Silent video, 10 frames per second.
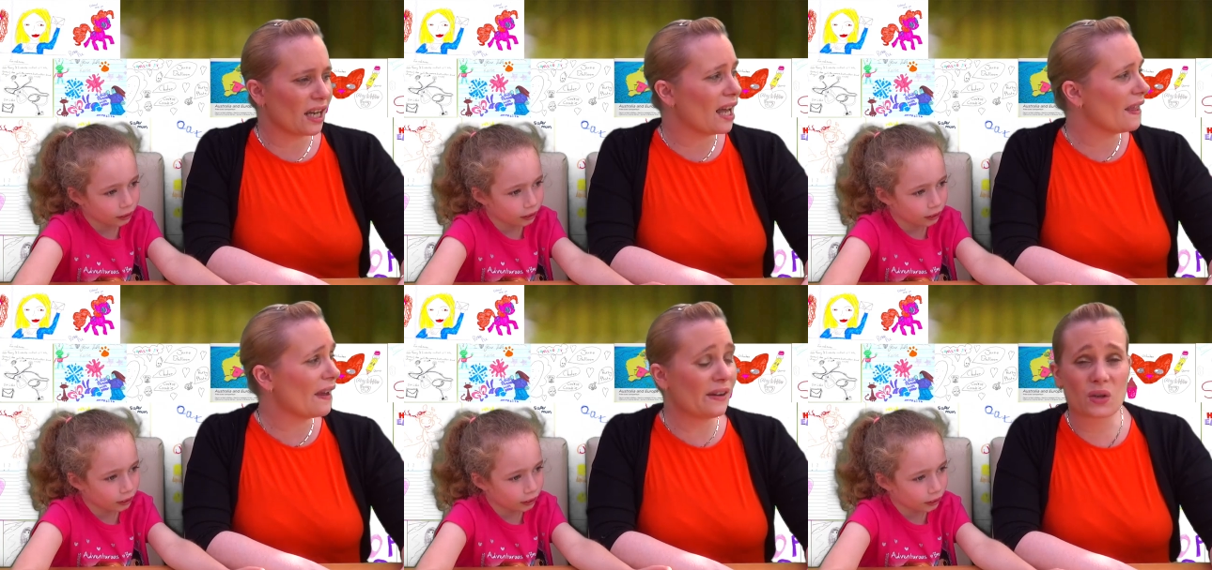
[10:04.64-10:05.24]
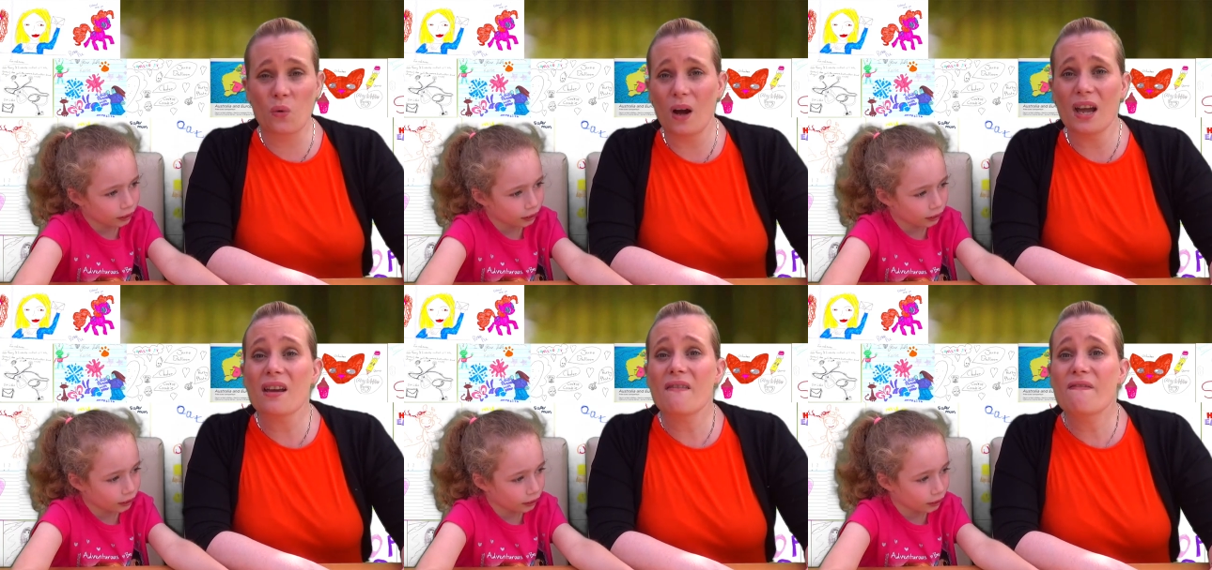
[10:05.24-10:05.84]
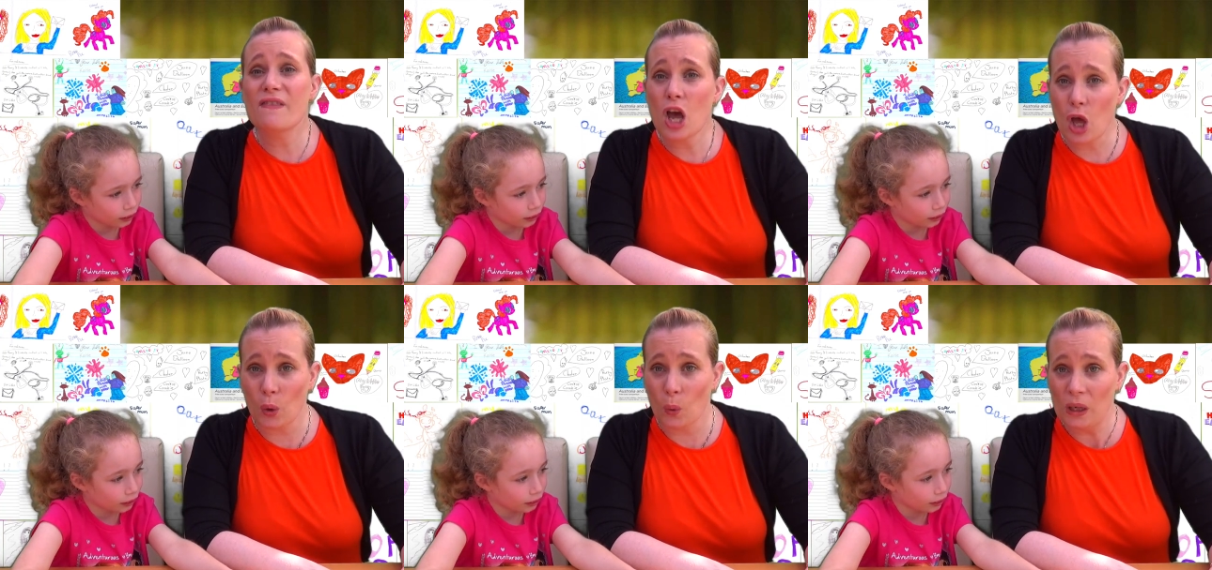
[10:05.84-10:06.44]
Speaker 1: yet, and there's quite a
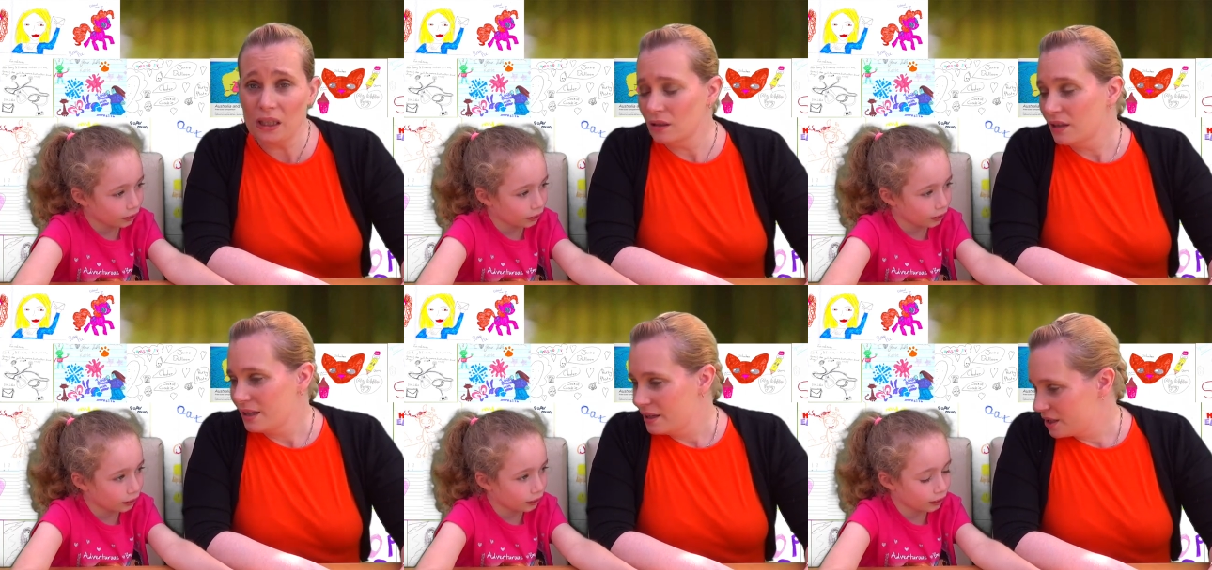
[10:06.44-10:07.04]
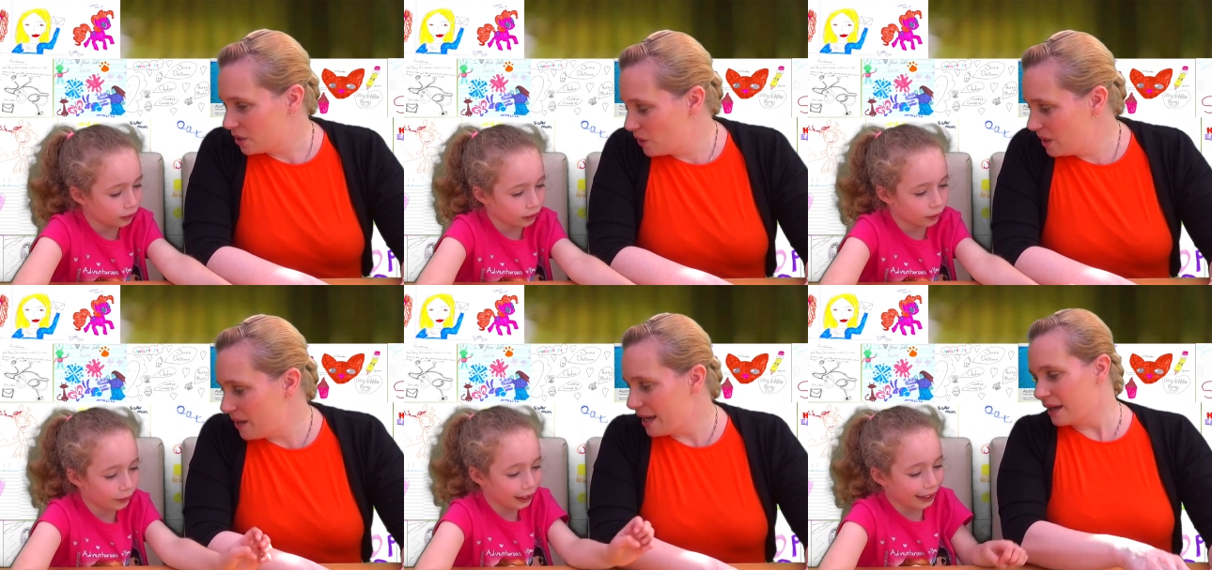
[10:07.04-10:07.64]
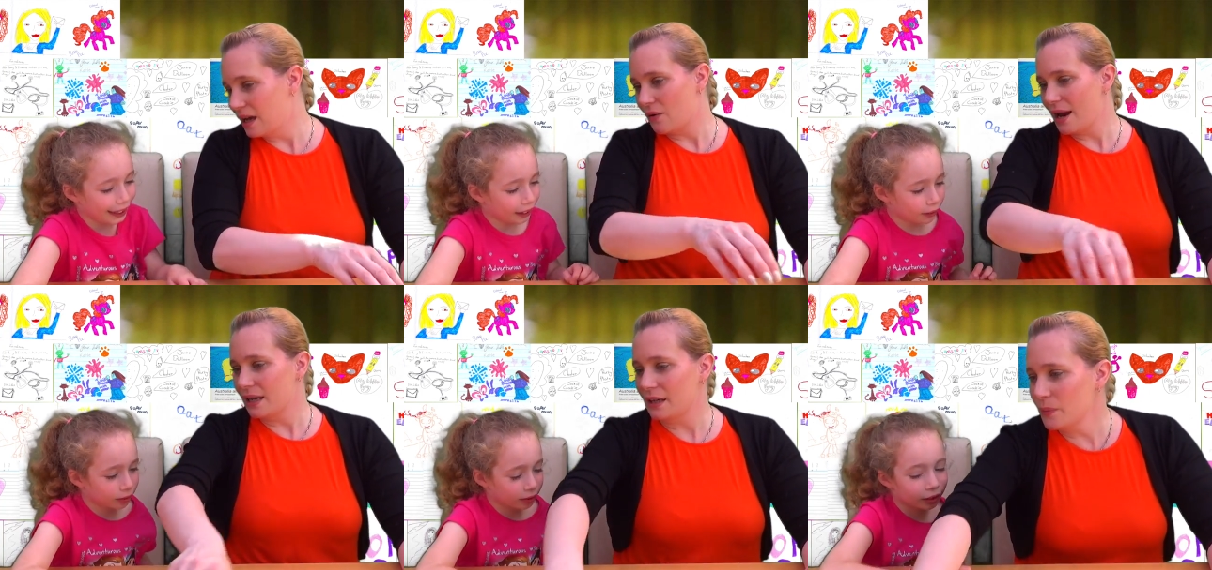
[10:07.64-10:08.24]
few. So we better get
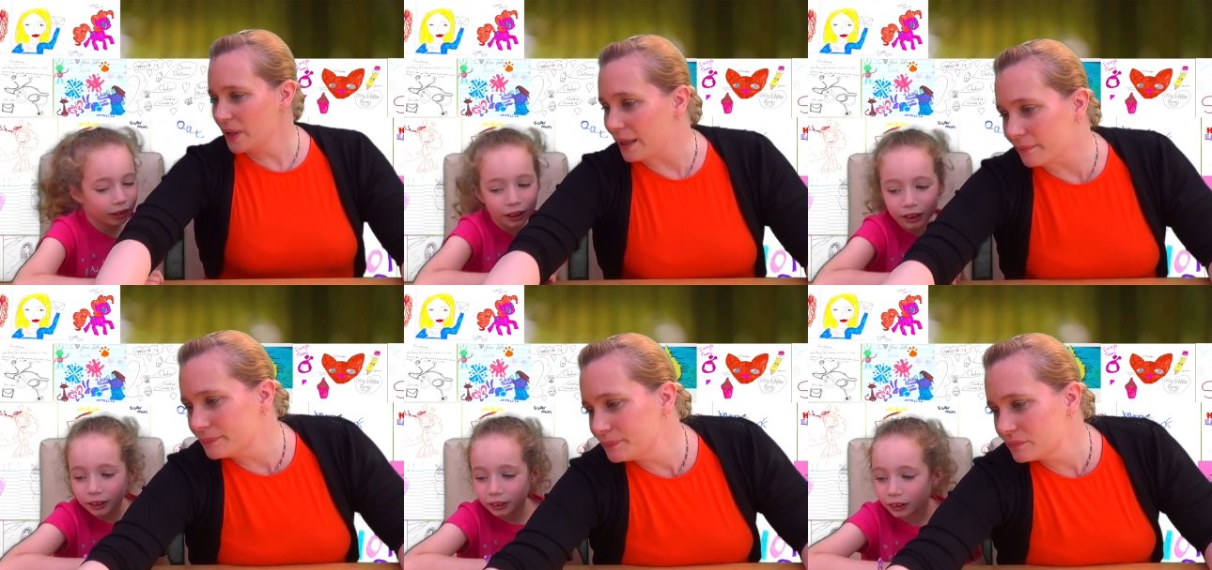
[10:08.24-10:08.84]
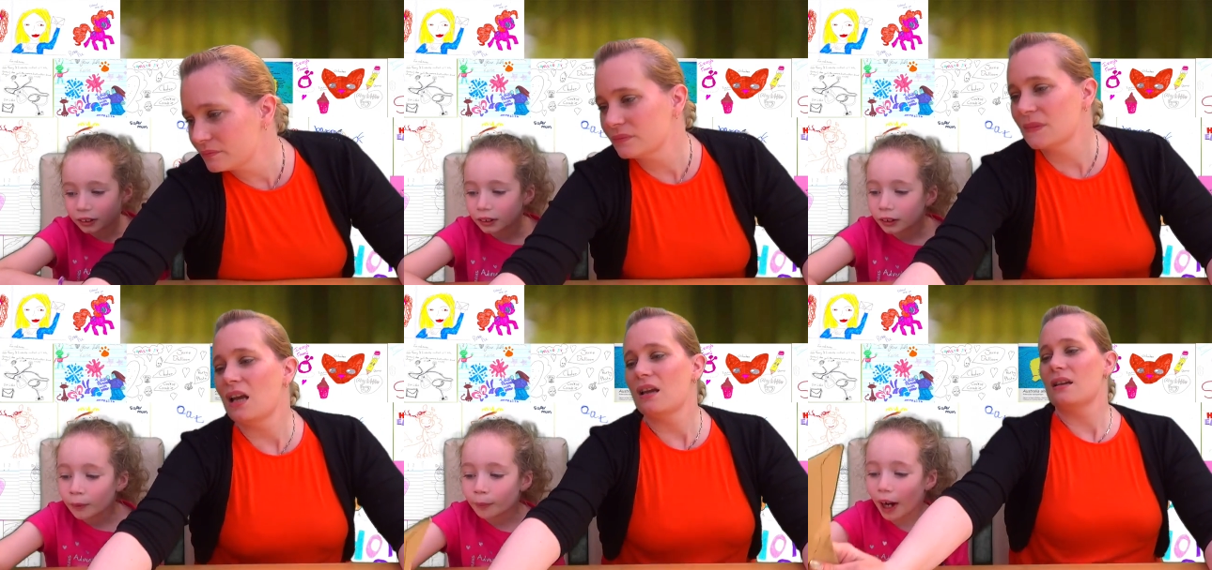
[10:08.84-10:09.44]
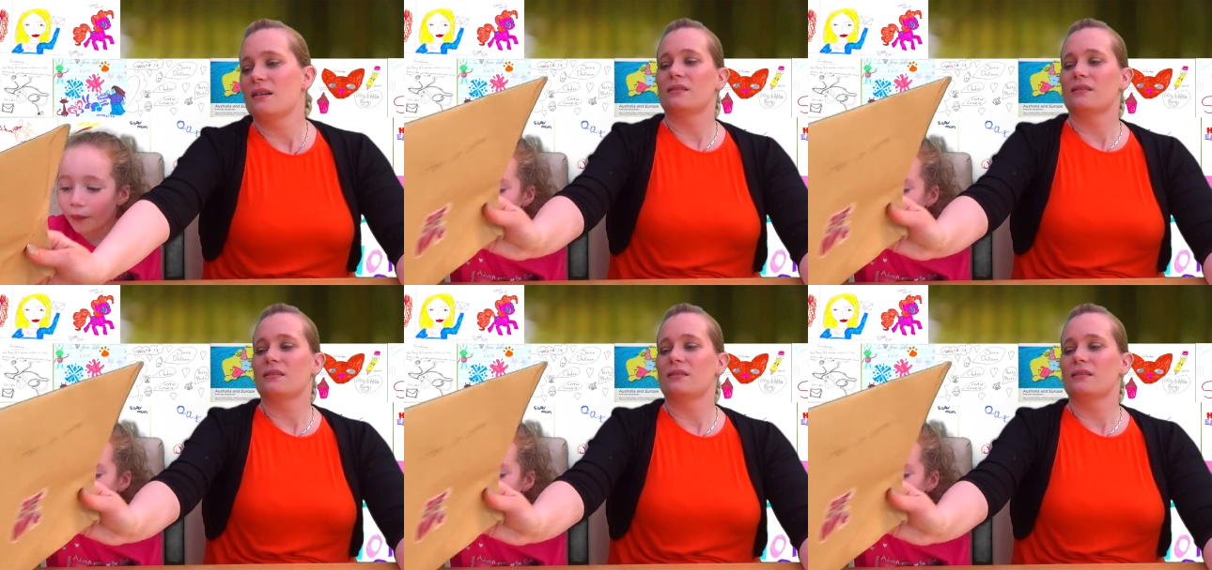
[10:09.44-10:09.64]
cracking, aren't we? My